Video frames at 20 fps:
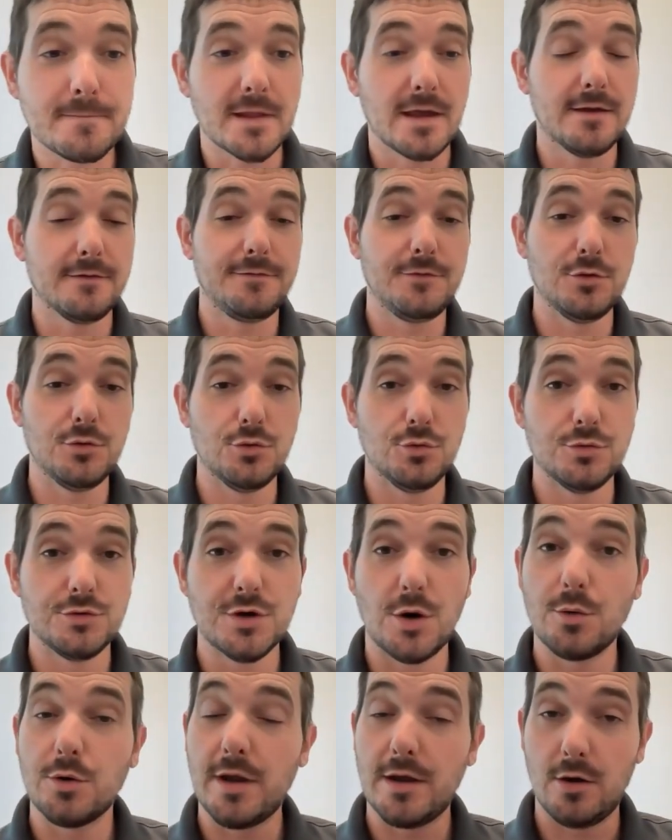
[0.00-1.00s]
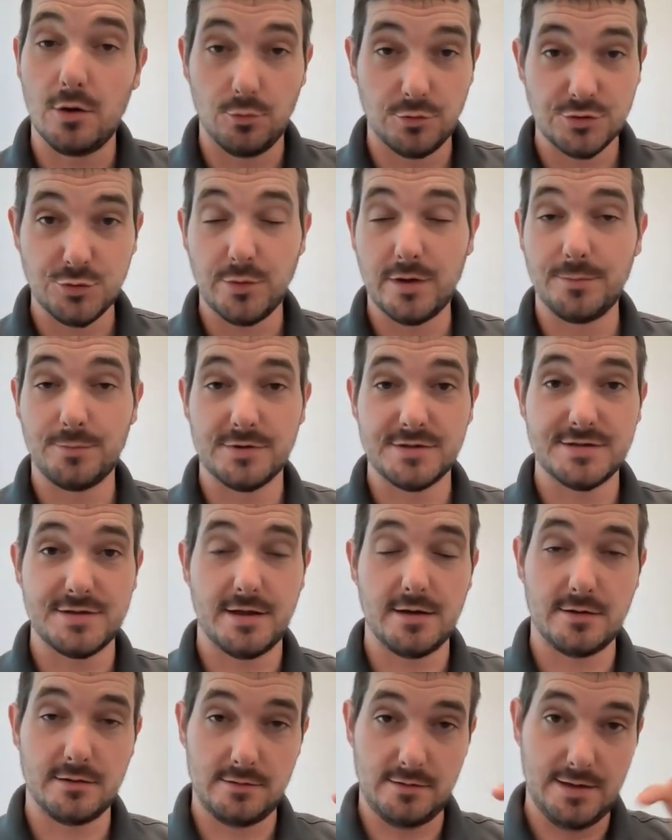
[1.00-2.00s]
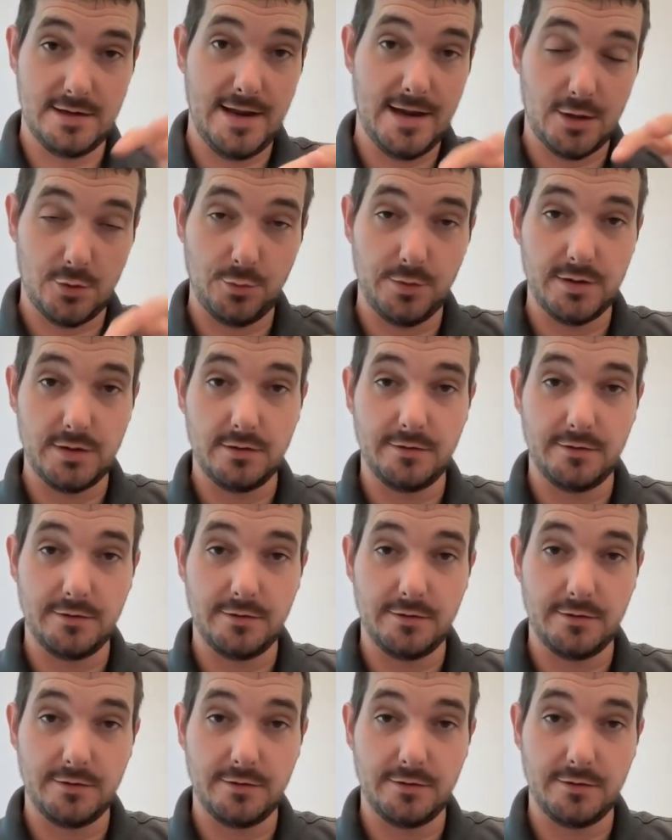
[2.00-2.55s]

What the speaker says: If you don't own 20% in equity